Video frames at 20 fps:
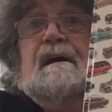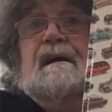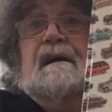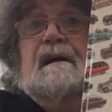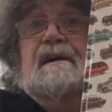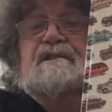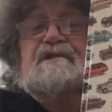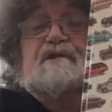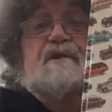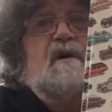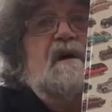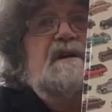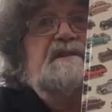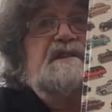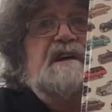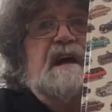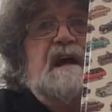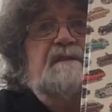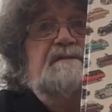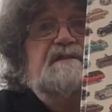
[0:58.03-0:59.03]
It's
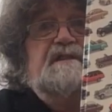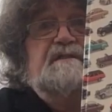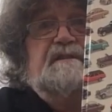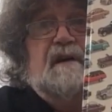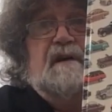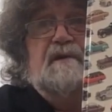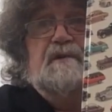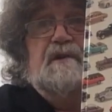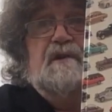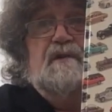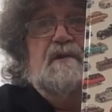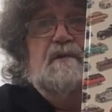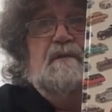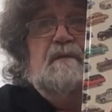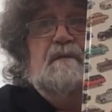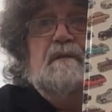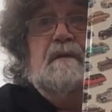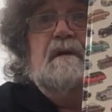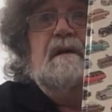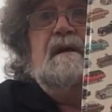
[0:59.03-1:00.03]
quite a hefty
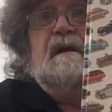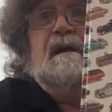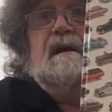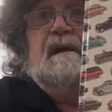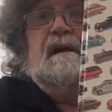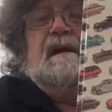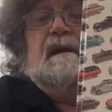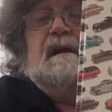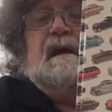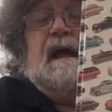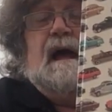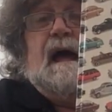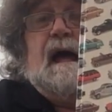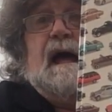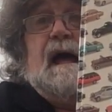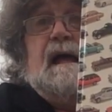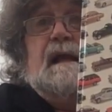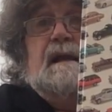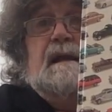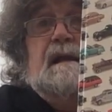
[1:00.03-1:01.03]
volume
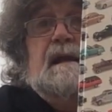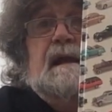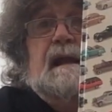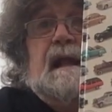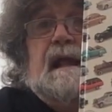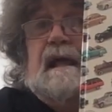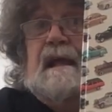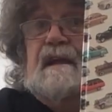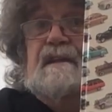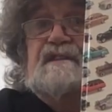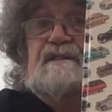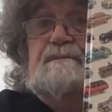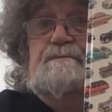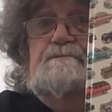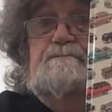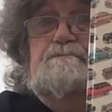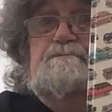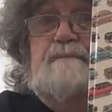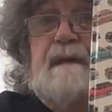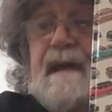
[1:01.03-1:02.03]
and it's
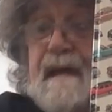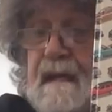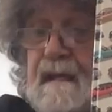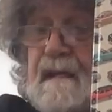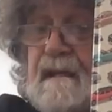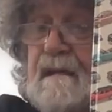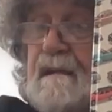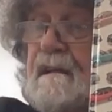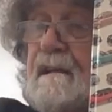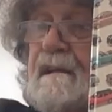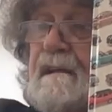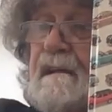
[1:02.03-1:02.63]
big.